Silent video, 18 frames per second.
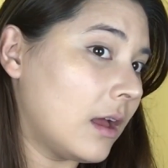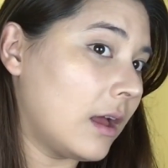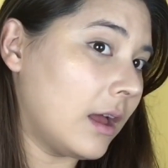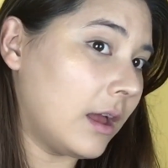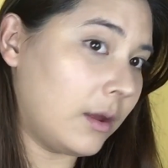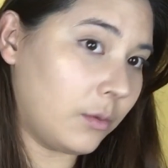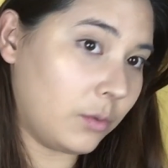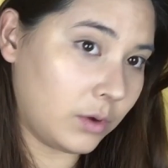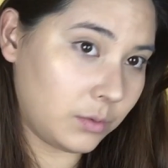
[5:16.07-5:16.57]

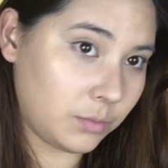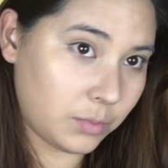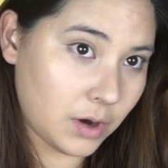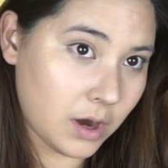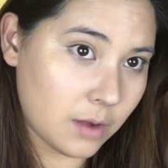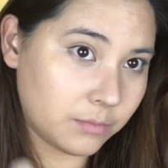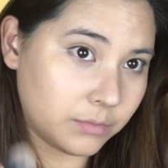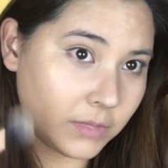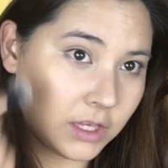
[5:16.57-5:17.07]
I would
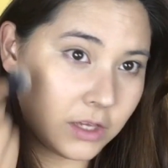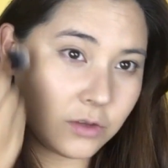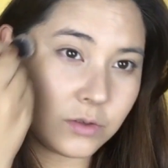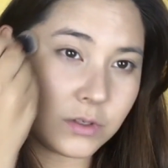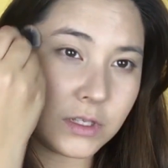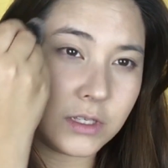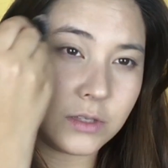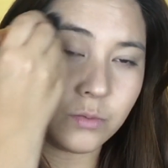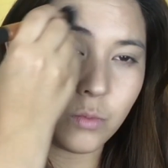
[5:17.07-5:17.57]
probably
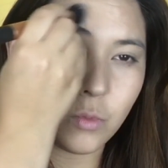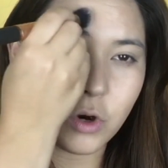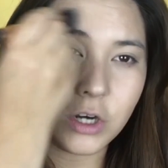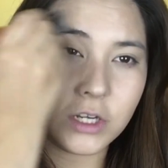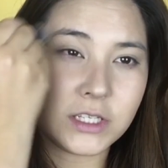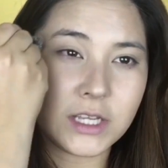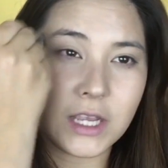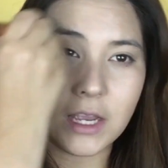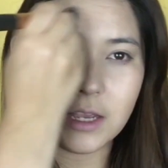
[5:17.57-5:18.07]
use this more
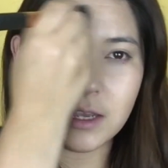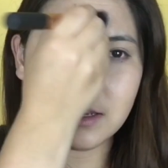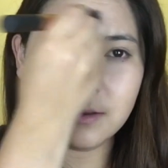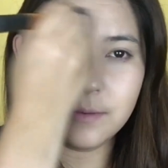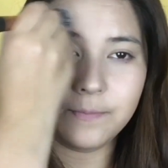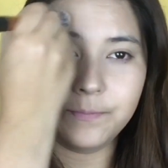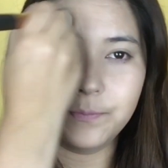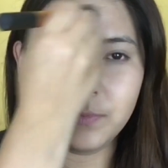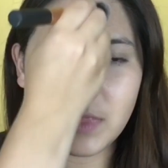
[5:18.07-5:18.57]
as like
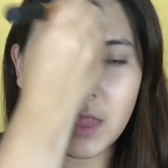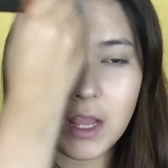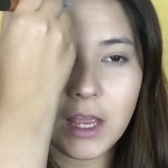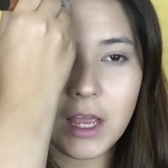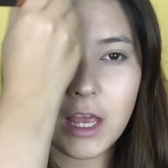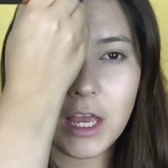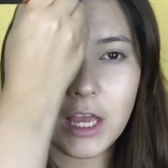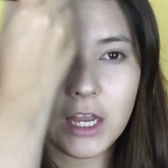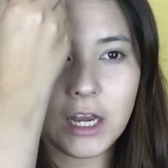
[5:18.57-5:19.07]

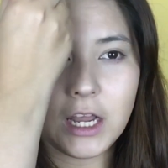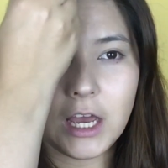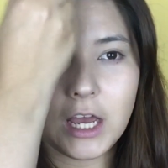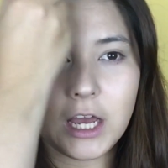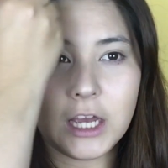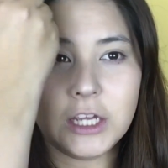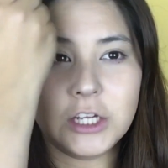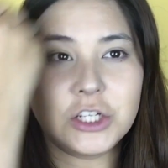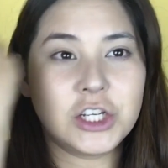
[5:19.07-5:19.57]
an
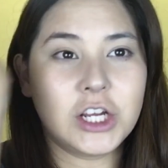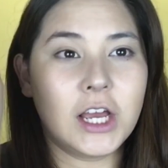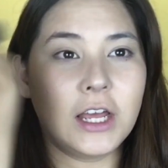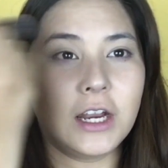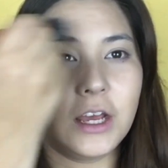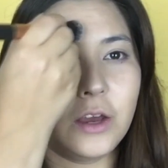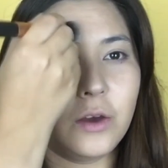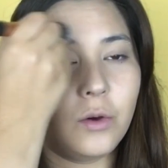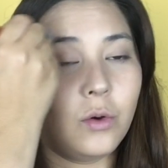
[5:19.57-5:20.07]

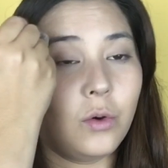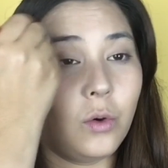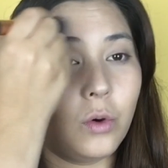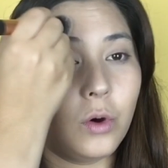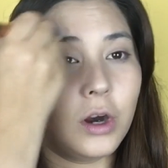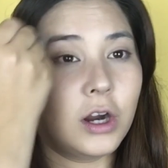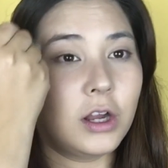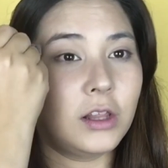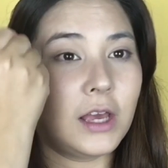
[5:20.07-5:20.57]
eyeshadow
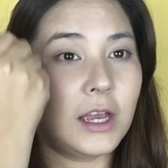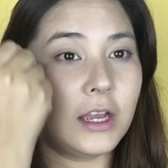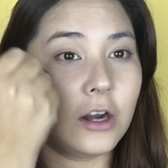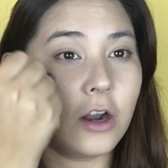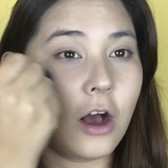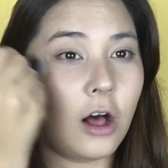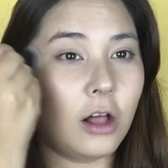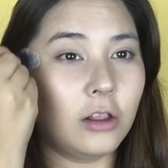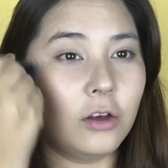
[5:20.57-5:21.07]
or like
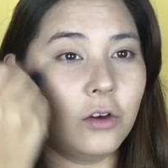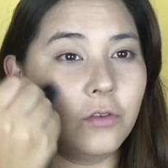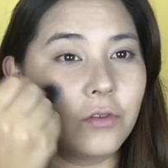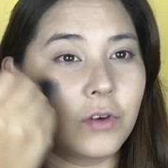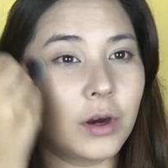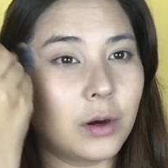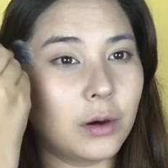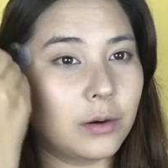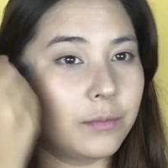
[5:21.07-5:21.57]
an all
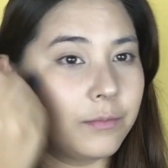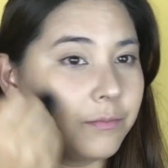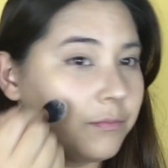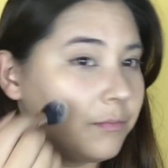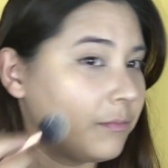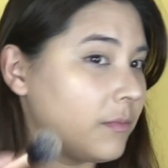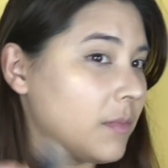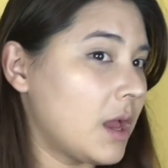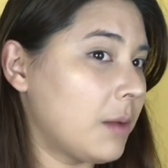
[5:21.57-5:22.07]
over
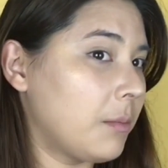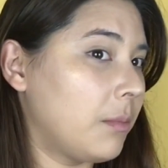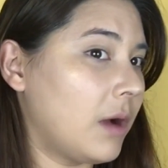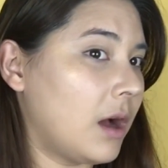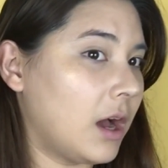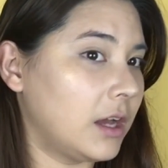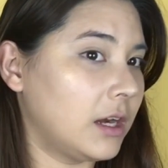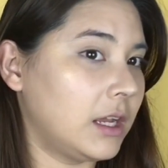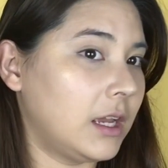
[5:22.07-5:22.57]
my
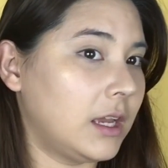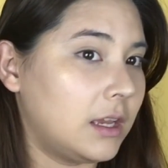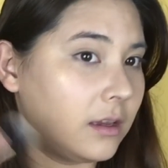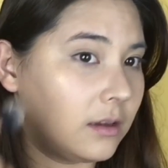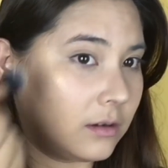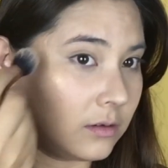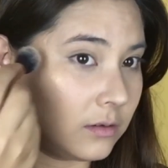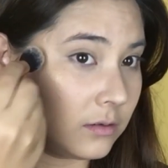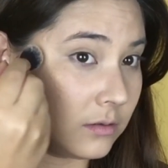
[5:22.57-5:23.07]

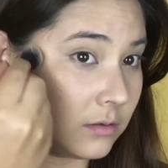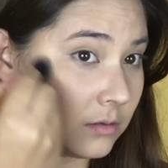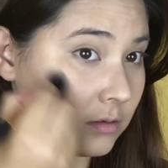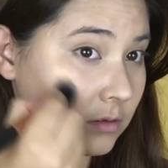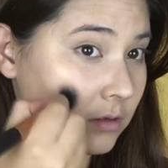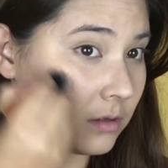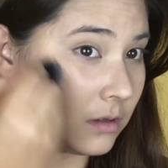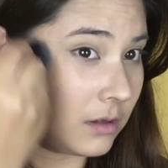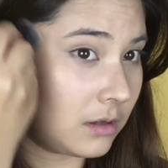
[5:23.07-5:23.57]
body
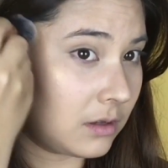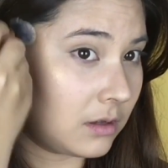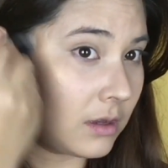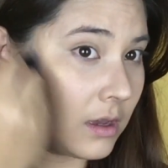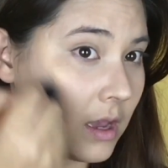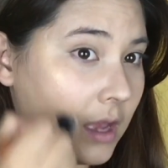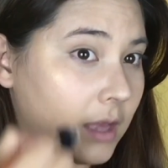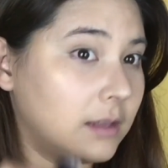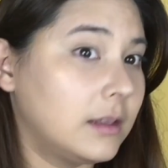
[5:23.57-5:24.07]

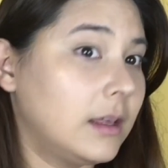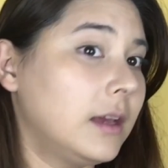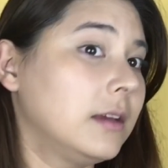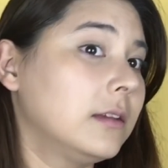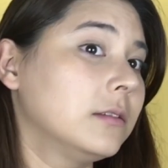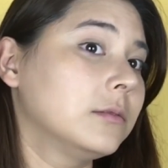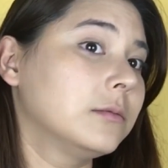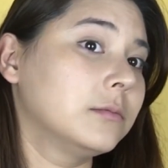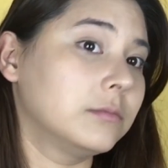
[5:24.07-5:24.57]
highlight.
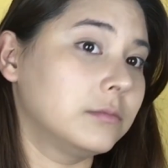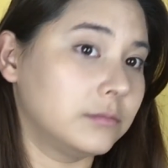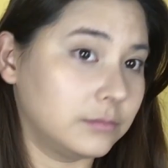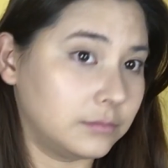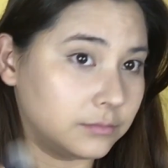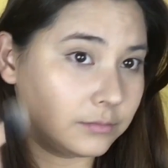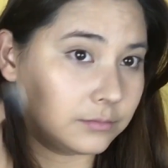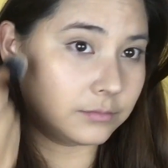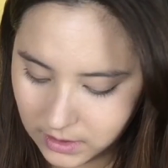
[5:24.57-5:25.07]

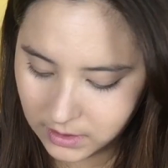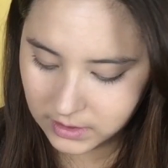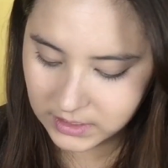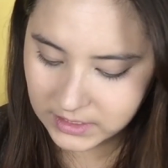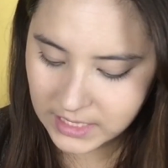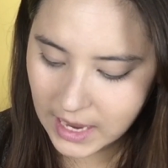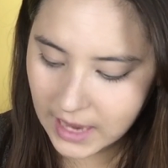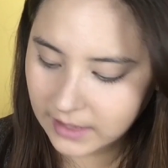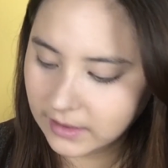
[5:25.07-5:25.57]

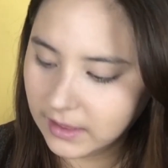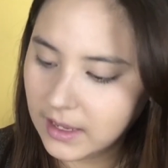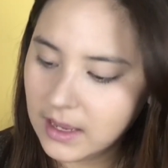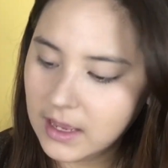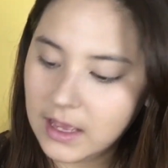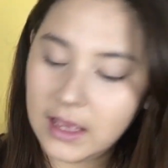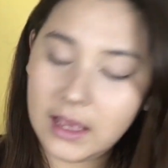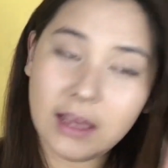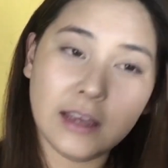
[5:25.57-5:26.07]
This
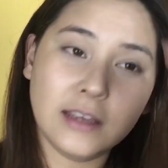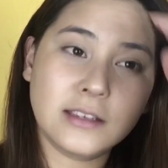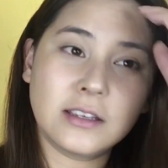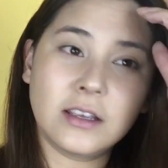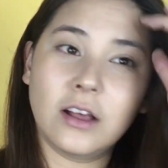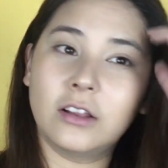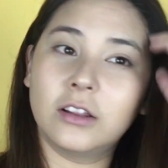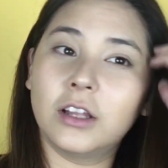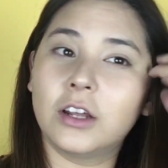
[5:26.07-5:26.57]
highlight is
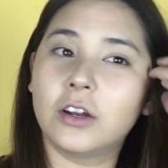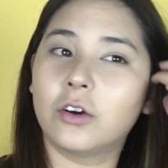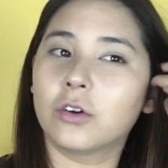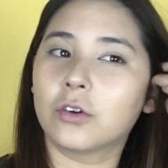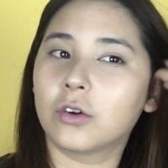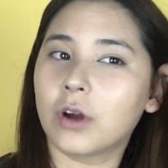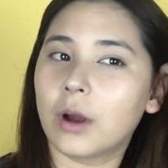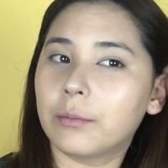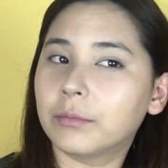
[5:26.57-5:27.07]
a little
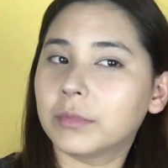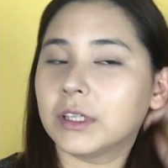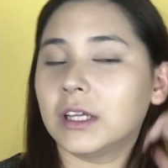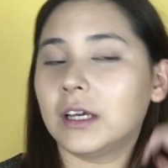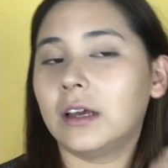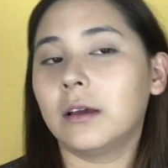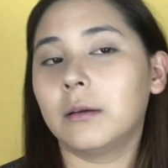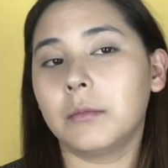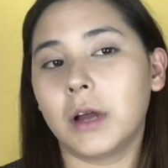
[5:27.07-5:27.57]

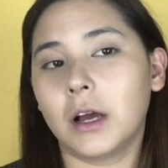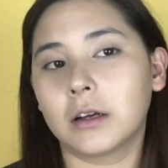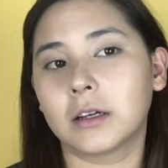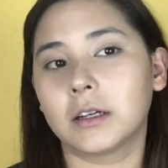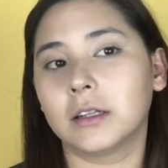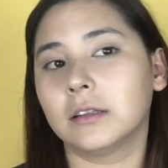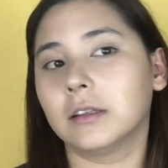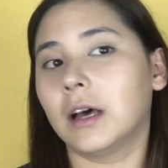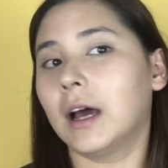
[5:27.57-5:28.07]
crumbly, I'm not
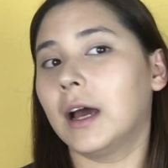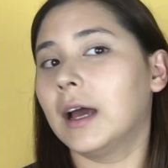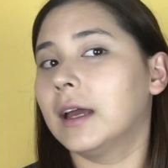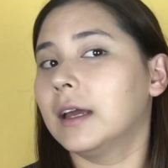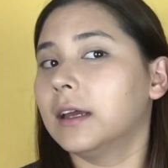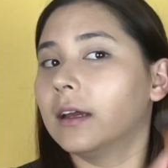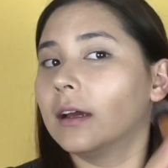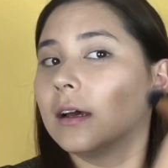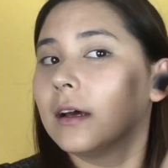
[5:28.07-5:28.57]
gonna
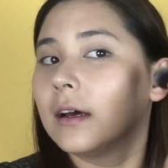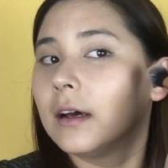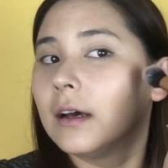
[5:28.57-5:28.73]
lie.